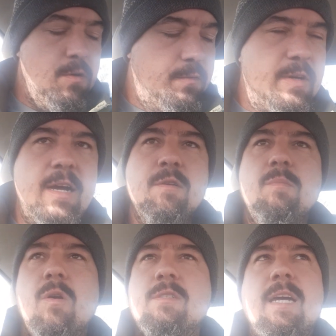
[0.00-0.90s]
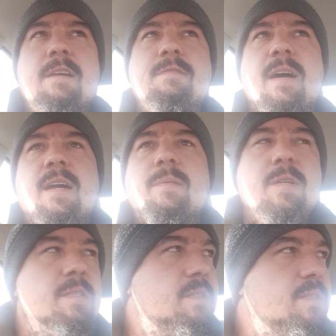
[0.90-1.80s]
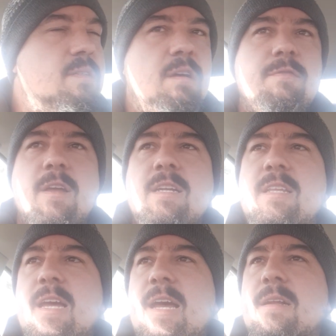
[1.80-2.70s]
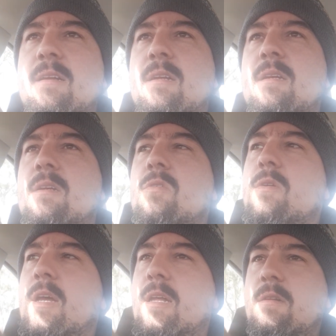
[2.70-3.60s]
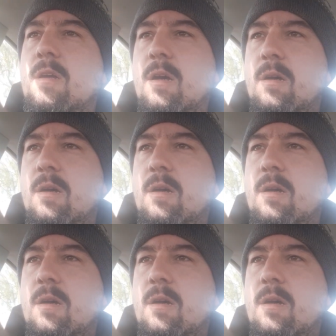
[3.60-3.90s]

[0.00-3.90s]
got your multivitamins and stuff like that. And